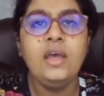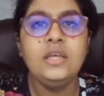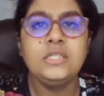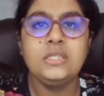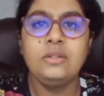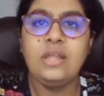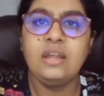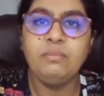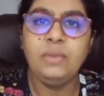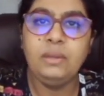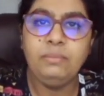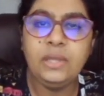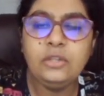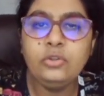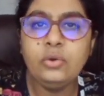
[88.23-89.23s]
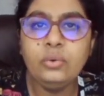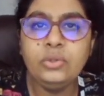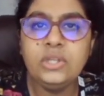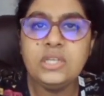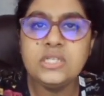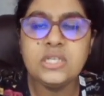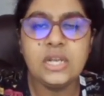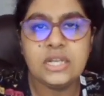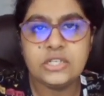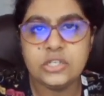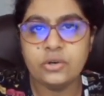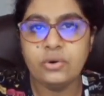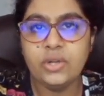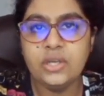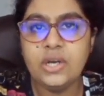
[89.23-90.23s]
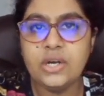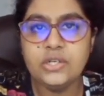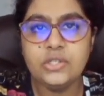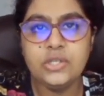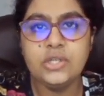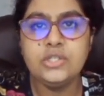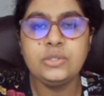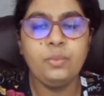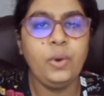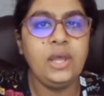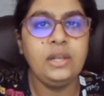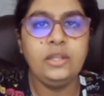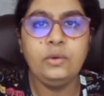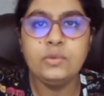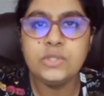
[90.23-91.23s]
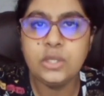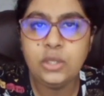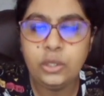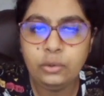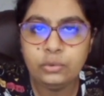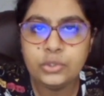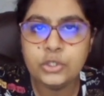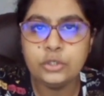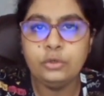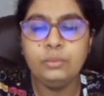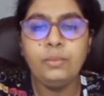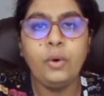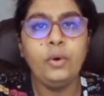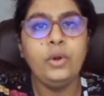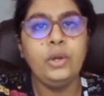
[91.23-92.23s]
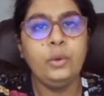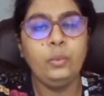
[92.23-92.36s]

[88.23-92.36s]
So that may be through these electronic gadgets while using YouTube or